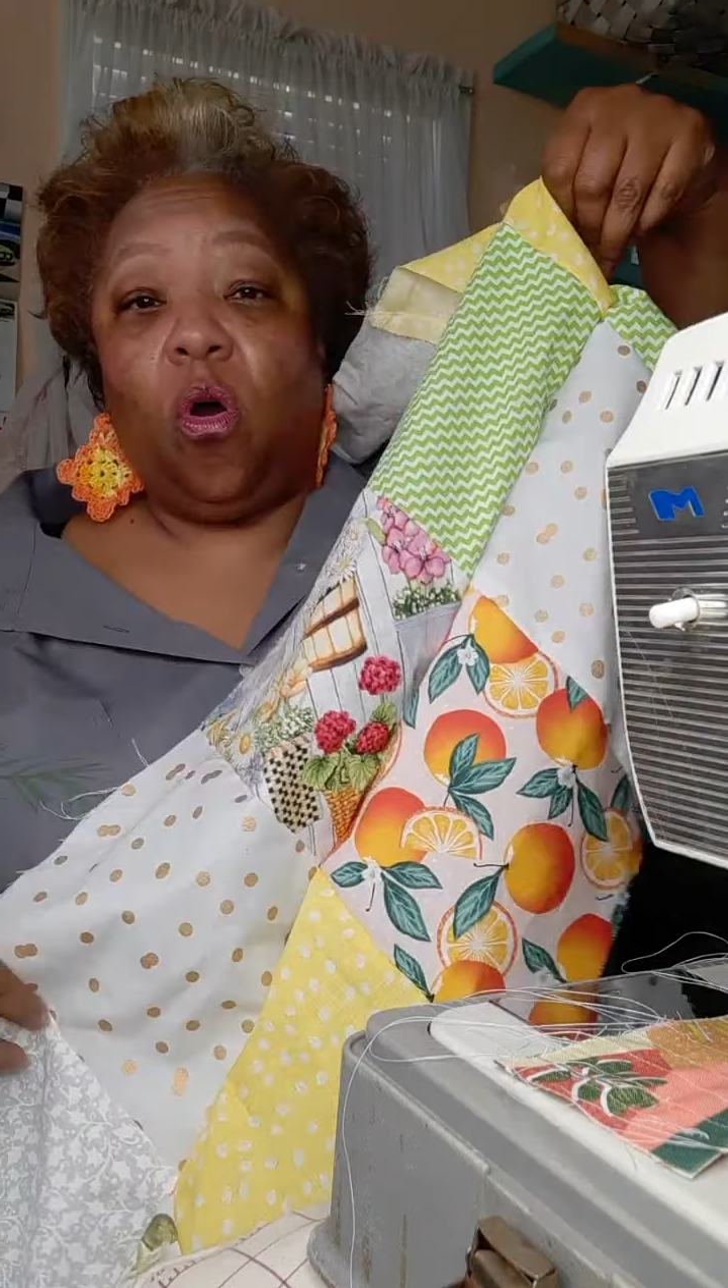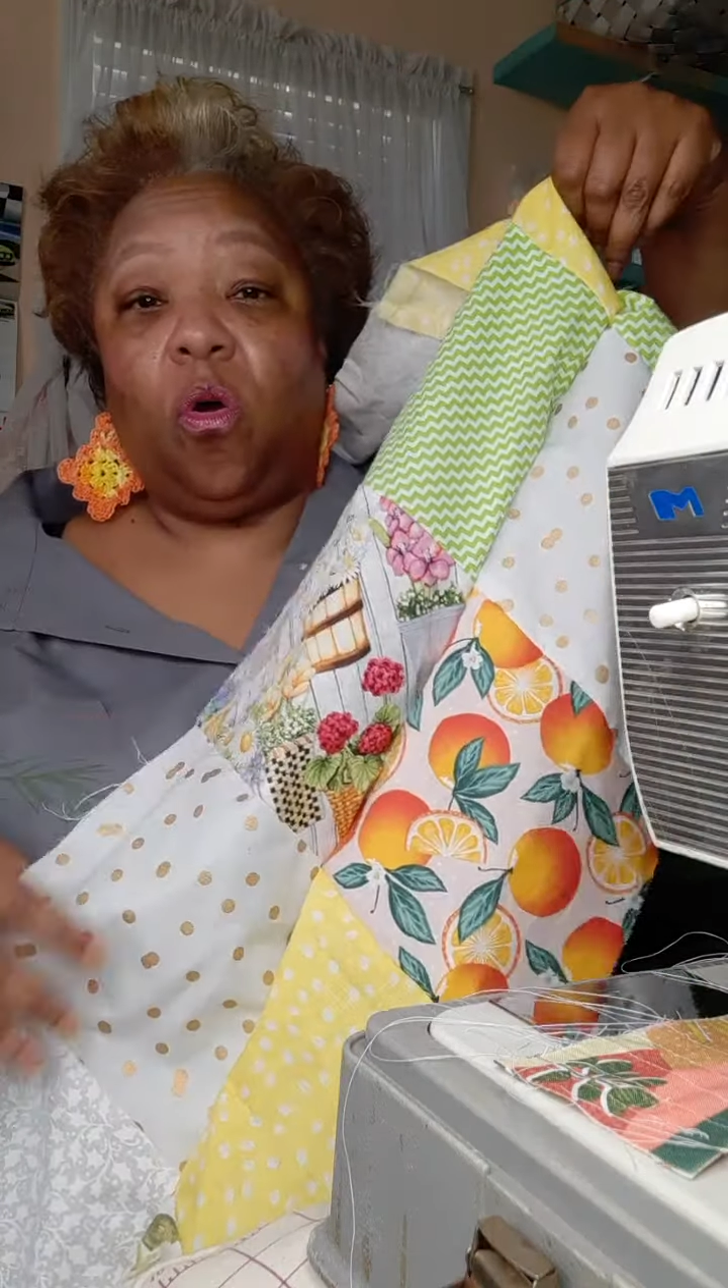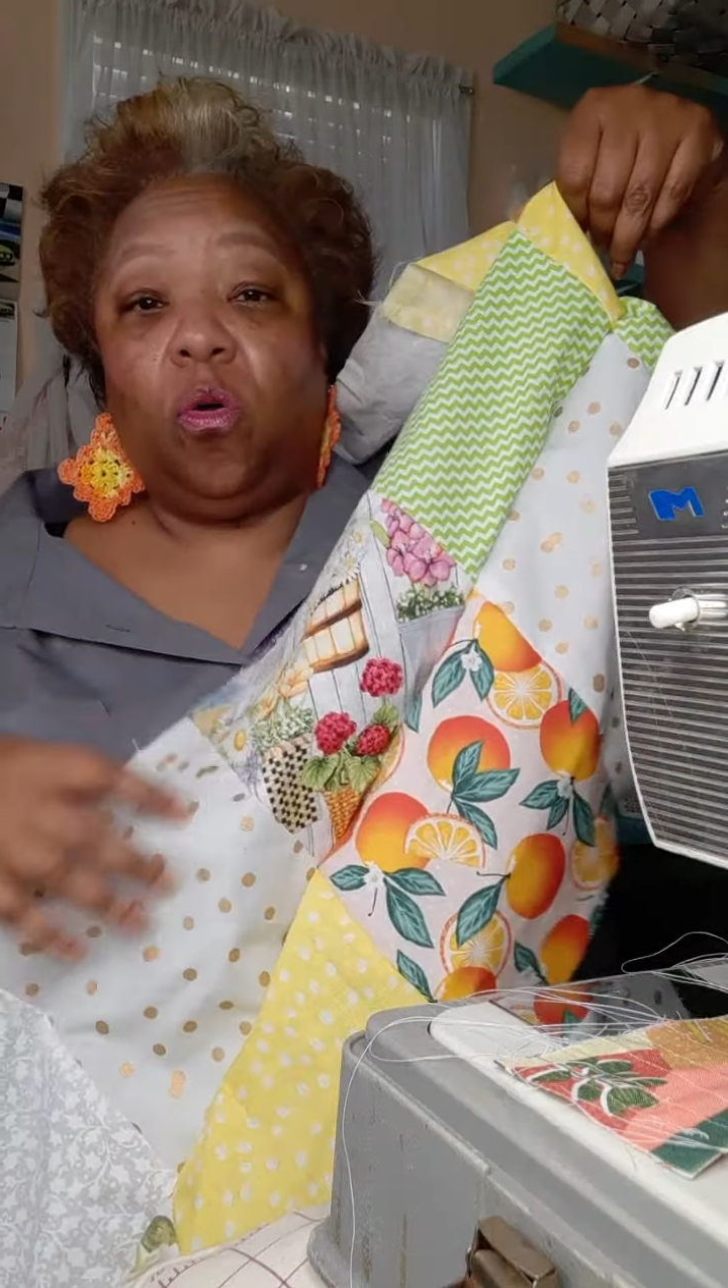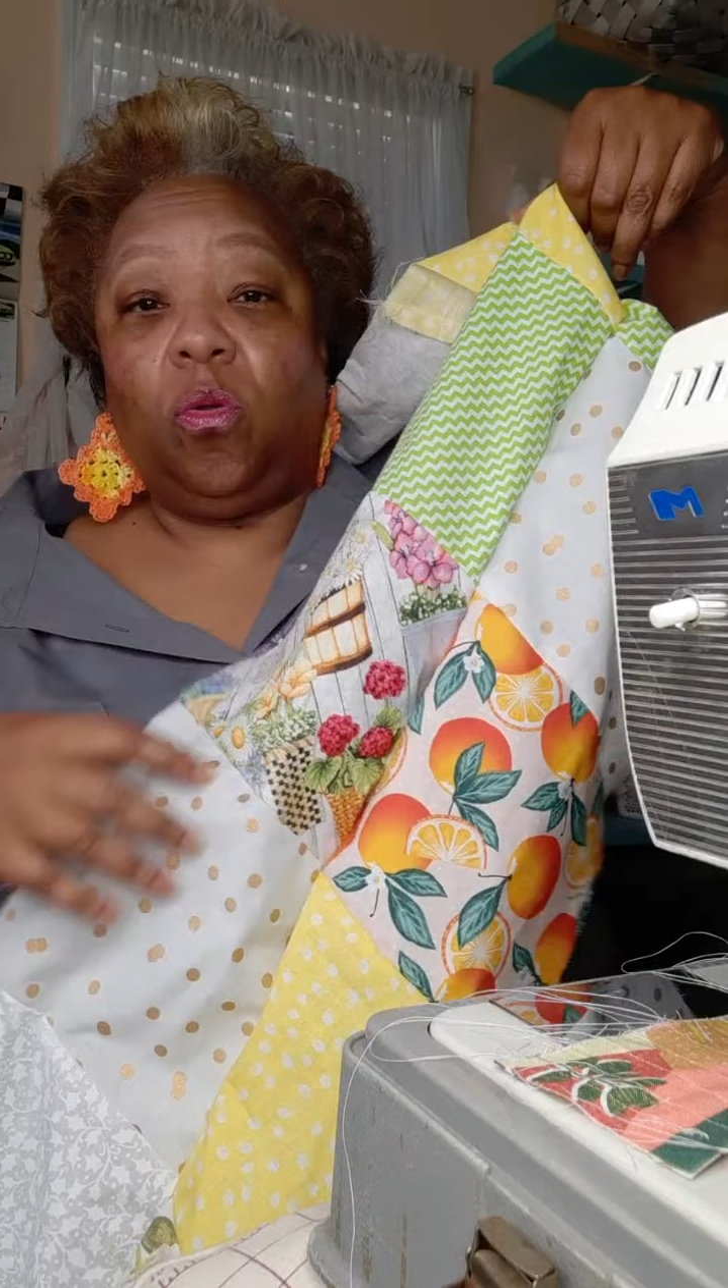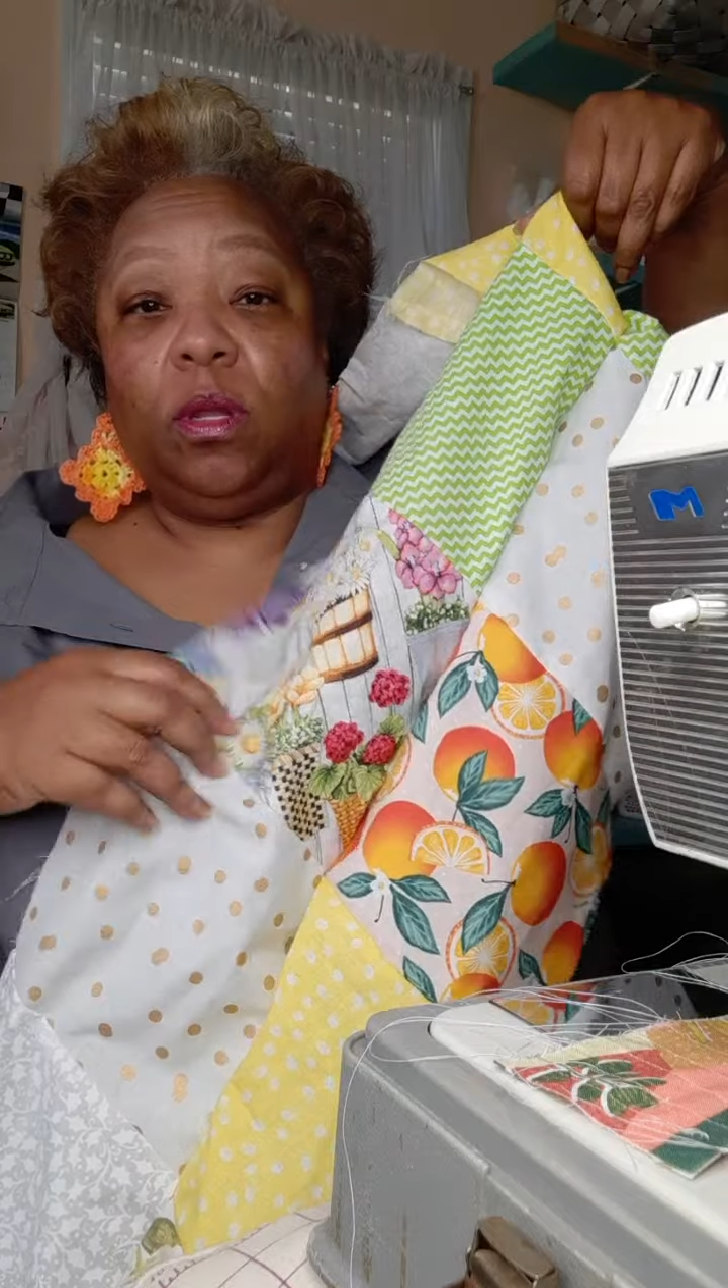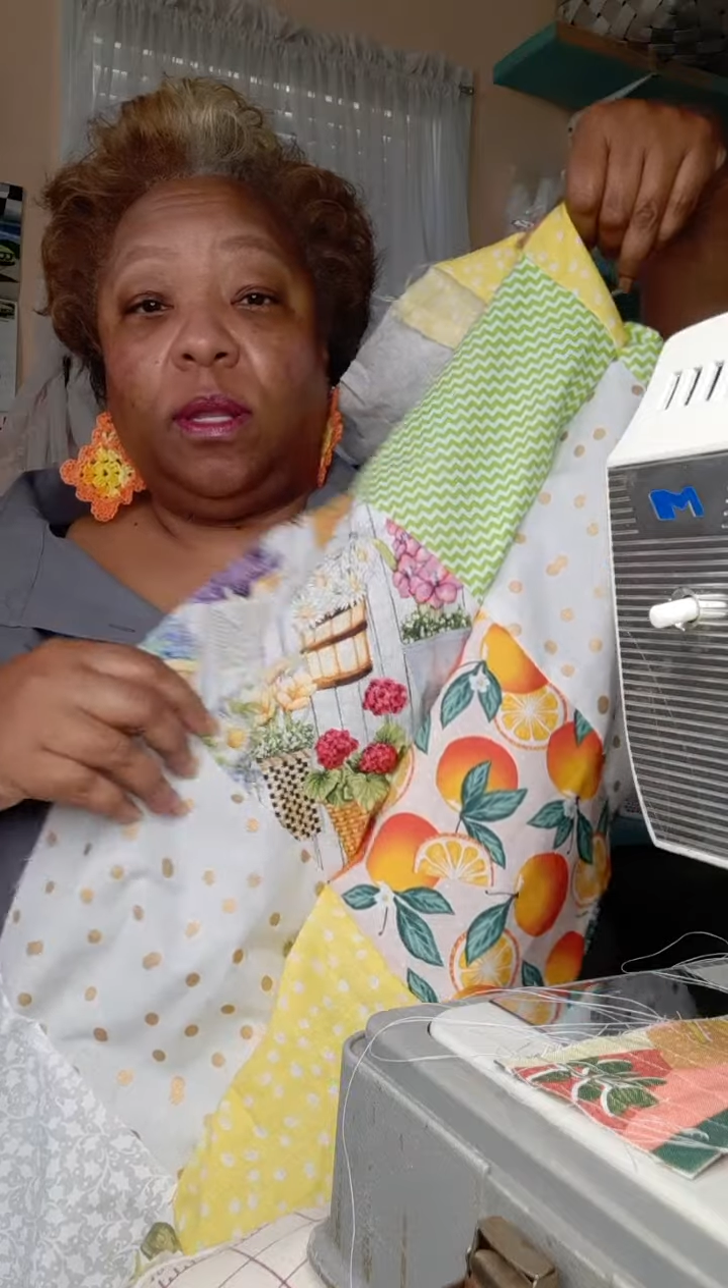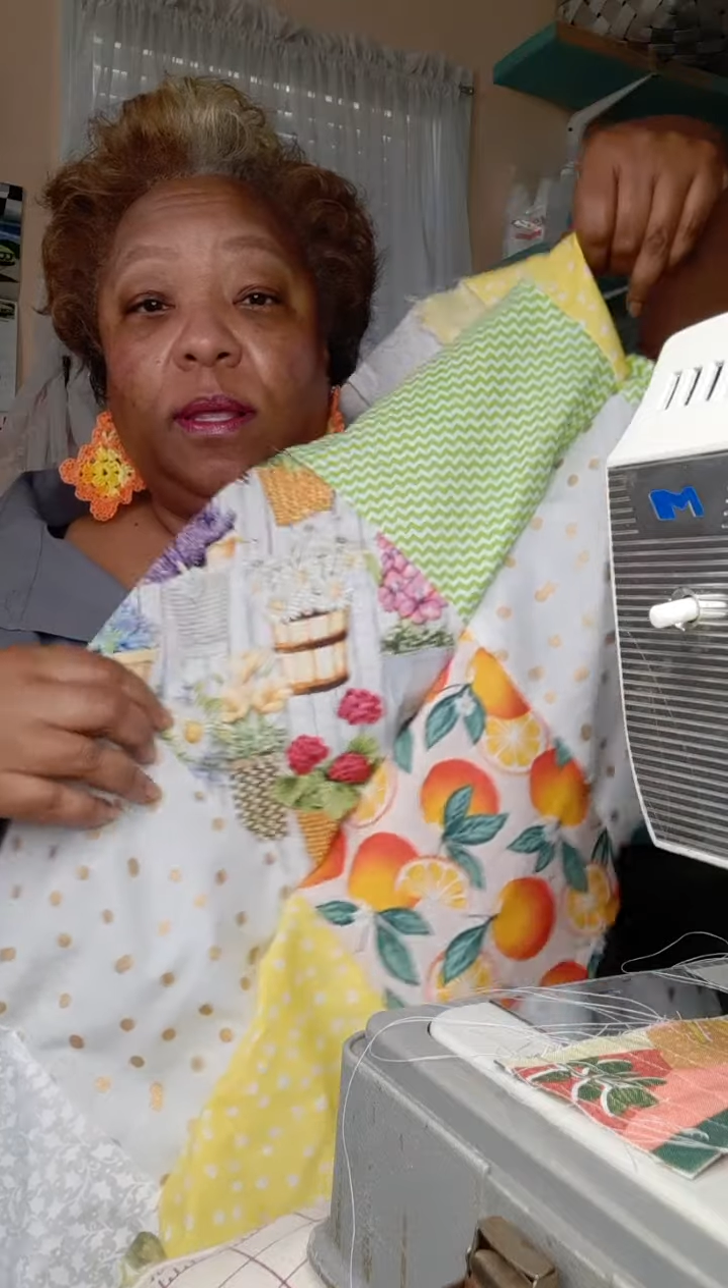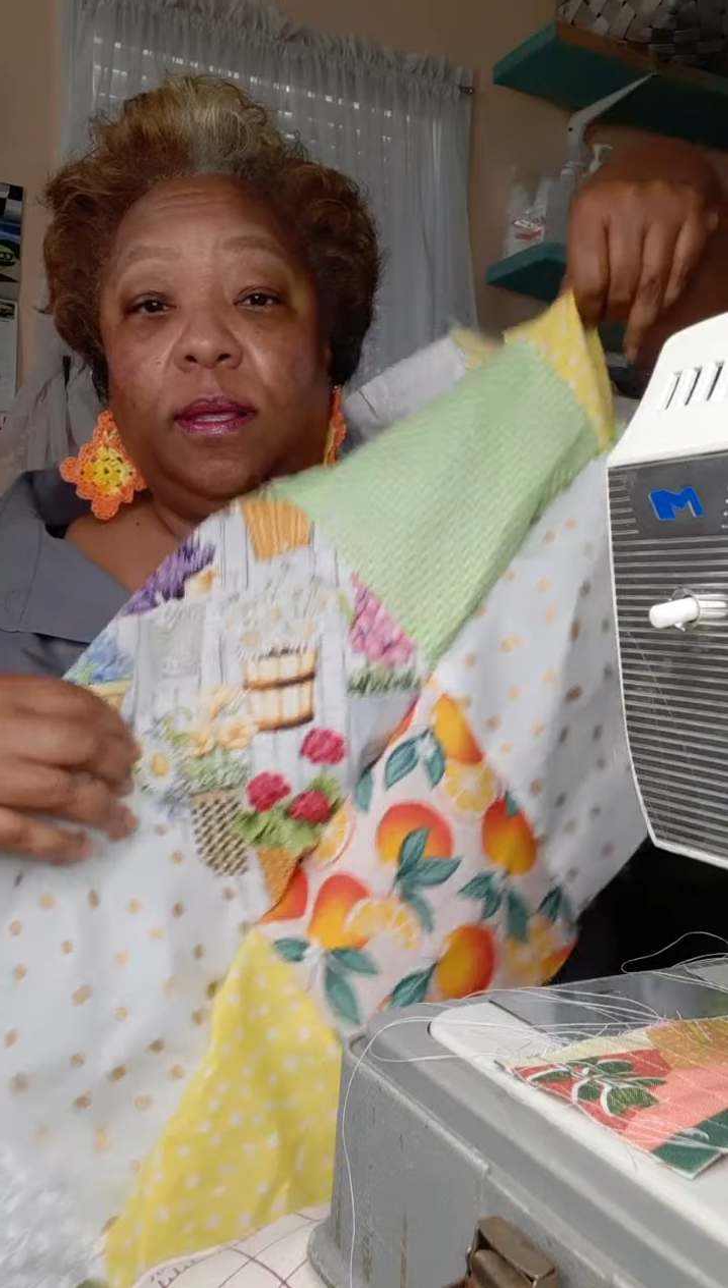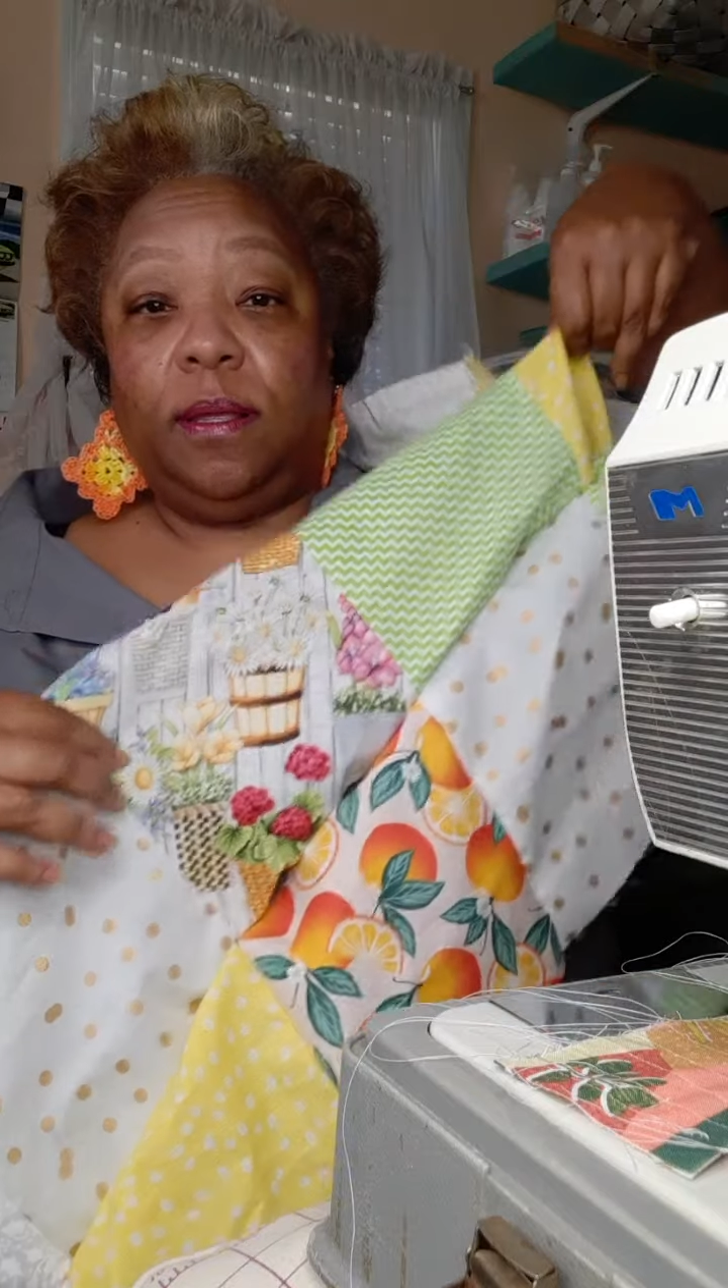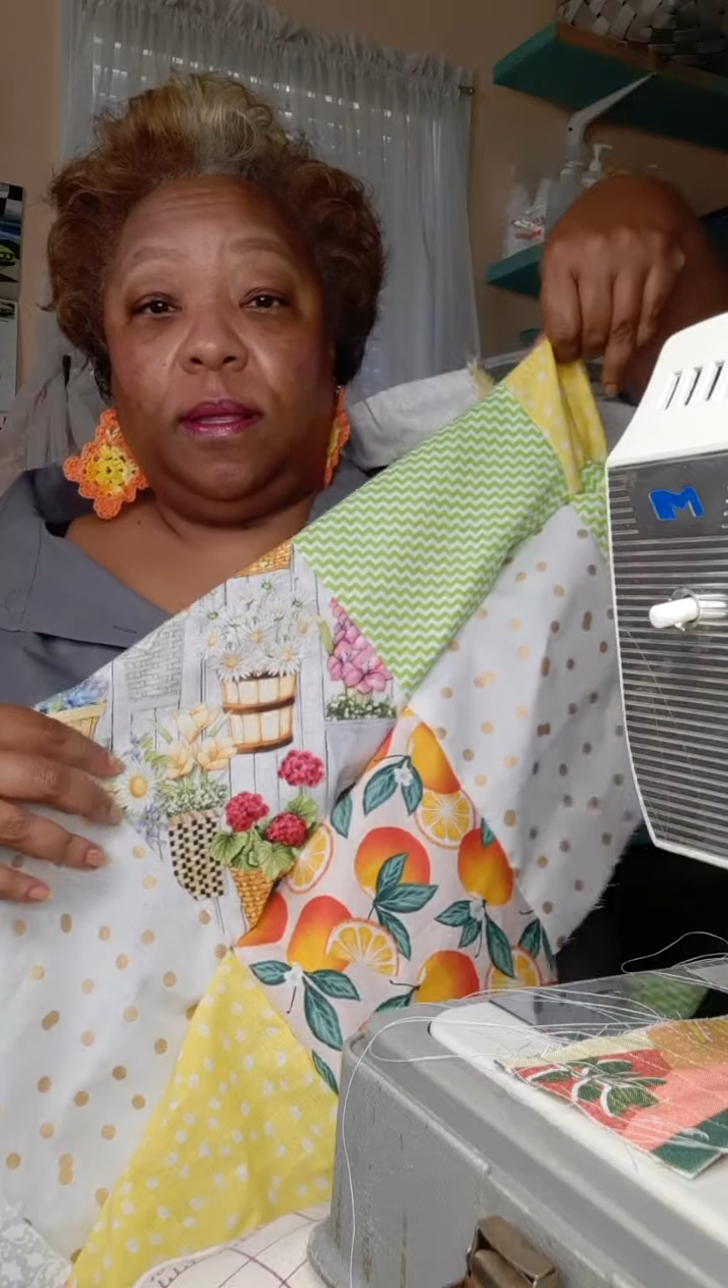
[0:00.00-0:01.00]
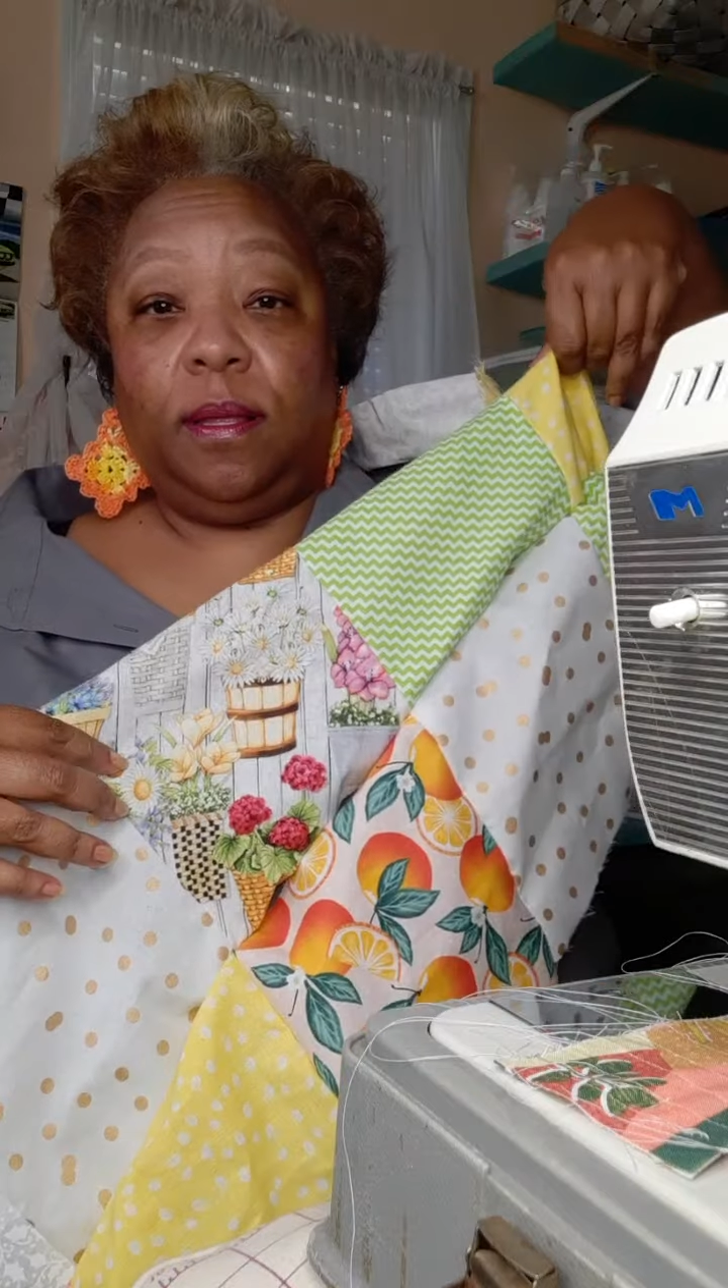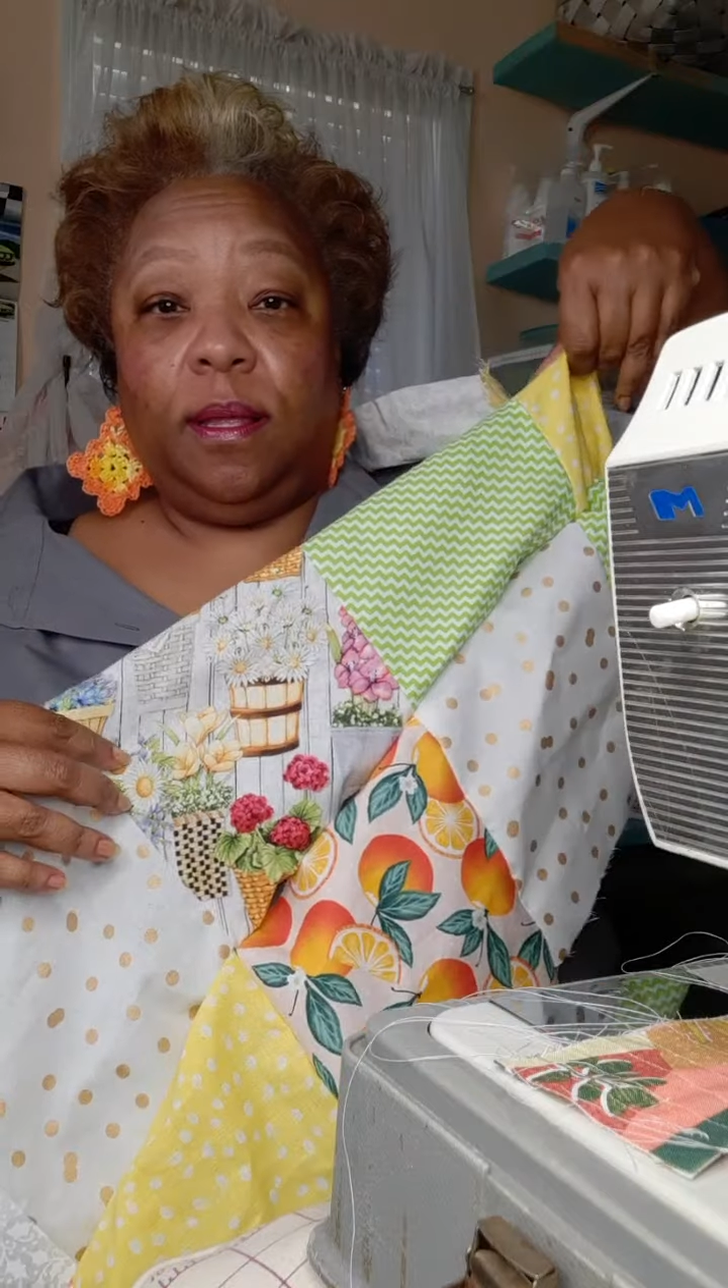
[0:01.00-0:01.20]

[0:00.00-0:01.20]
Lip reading: it's going to be